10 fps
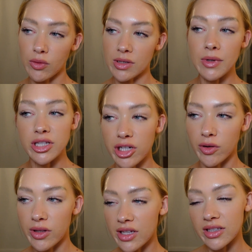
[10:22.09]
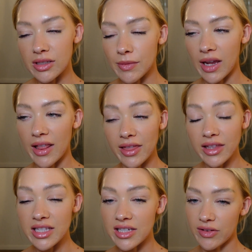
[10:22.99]
which I'm gonna start with because it's my
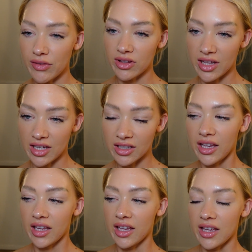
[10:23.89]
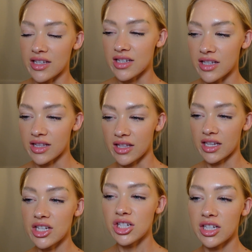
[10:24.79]
least favorite thing. And then the
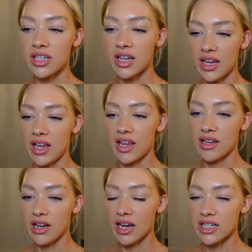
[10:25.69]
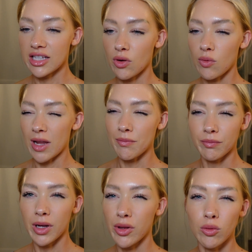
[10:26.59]
kitchen, and kind of just like
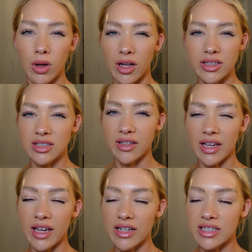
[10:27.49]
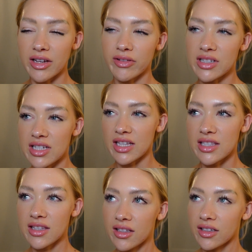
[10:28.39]
wipe all the walls and all that kind of stuff, and
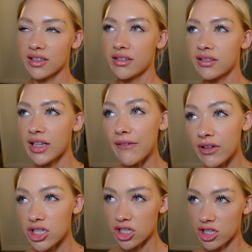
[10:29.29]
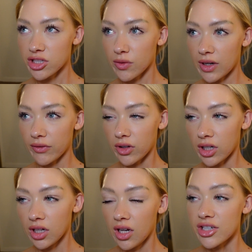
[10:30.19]
dust the light fixtures or
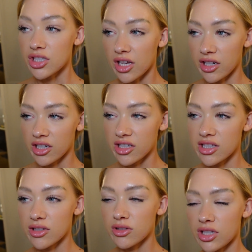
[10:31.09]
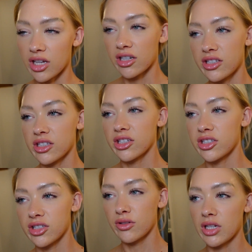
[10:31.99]
whatever. The shutters, those shutters are
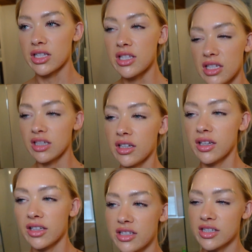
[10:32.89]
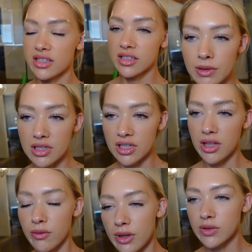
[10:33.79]
so dusty. It's just, especially
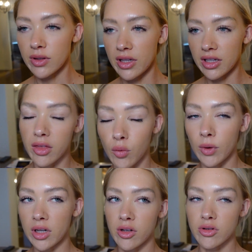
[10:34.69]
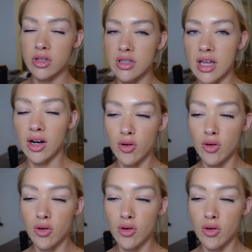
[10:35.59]
the ones with like the windows that